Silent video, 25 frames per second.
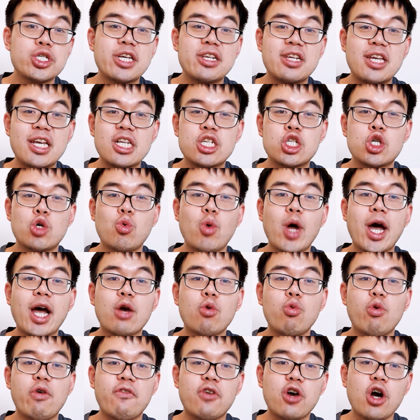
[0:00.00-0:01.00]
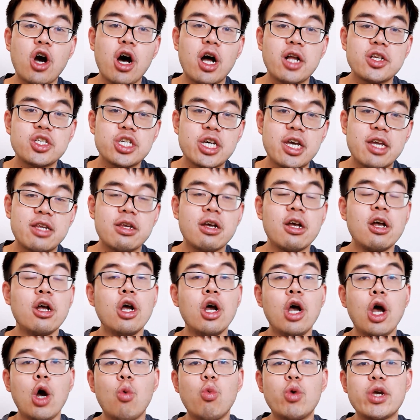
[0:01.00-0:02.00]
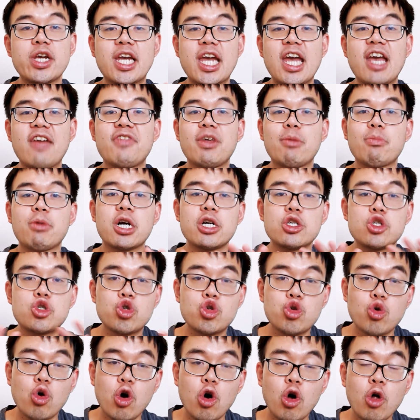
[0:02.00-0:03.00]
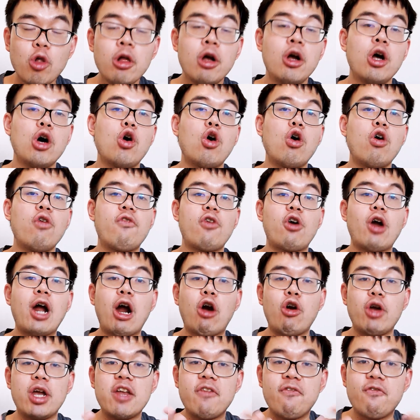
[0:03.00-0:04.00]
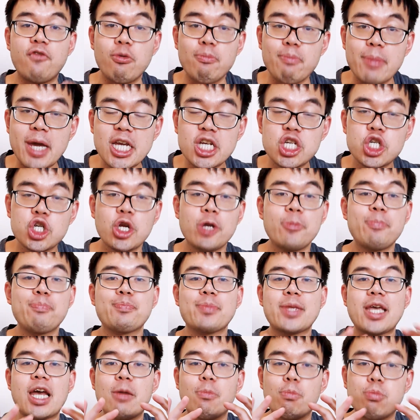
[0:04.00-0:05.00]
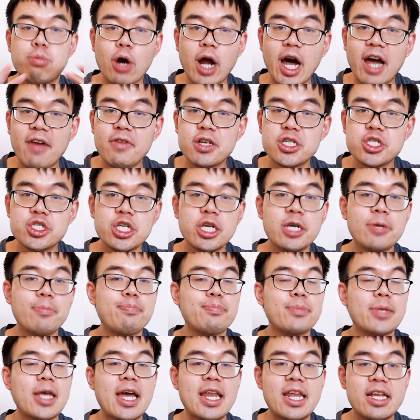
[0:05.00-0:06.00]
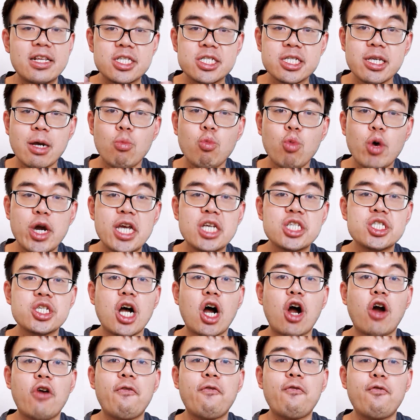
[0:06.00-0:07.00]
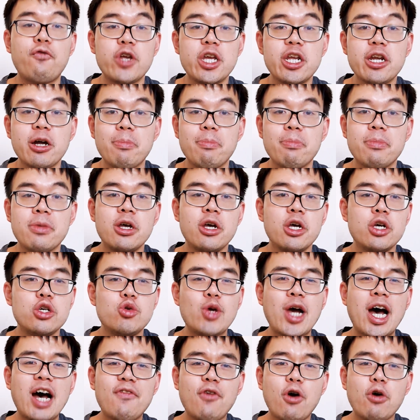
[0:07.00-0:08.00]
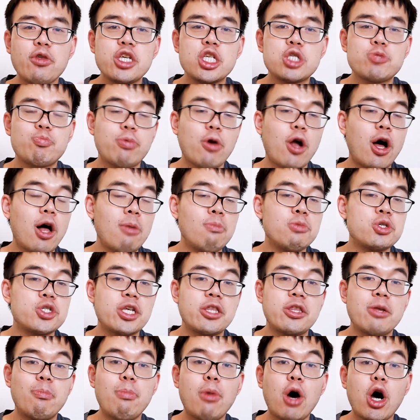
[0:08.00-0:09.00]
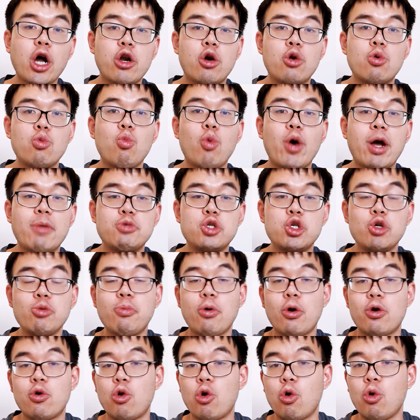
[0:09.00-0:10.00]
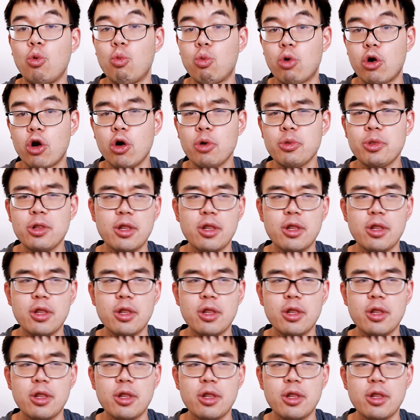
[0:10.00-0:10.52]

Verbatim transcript: and interact with content, we gave them control over our information and privacy, and in some ways, our freedom. You have all these problems in the modern Web 2.0 world,